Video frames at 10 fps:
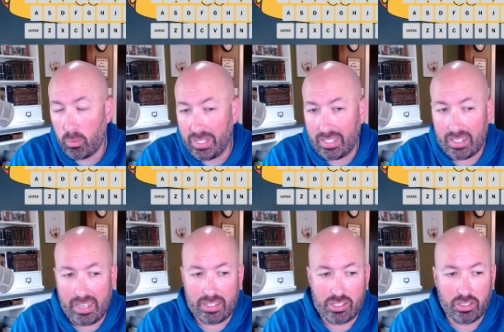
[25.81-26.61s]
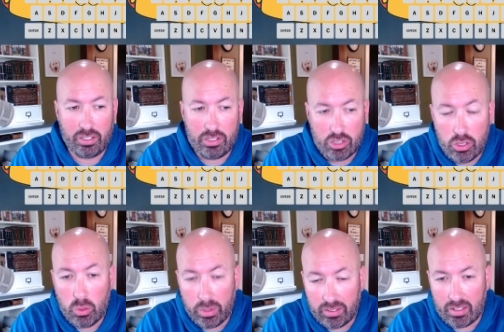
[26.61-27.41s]
we can actually
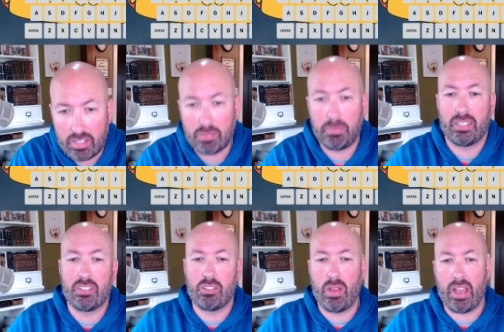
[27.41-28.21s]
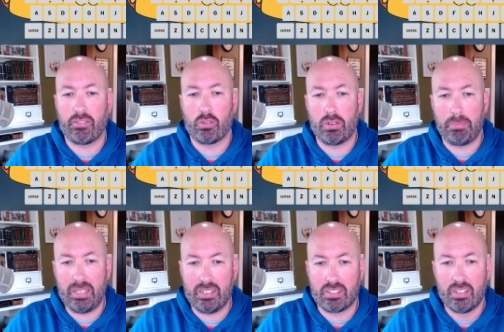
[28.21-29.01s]
do with this because you have to
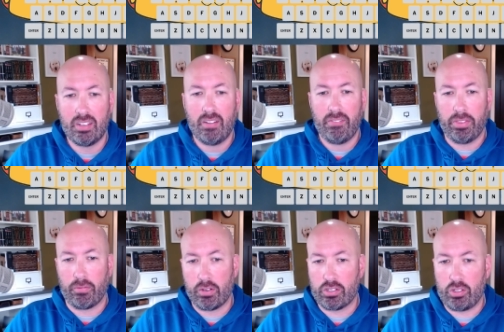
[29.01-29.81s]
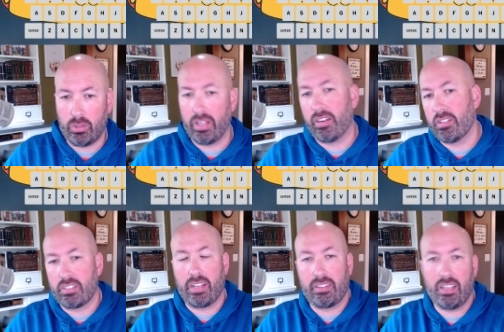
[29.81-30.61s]
repeat the first two
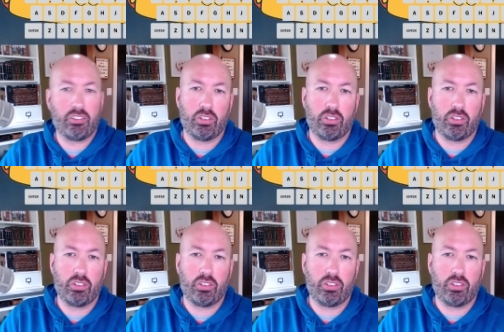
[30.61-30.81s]
letters at the end.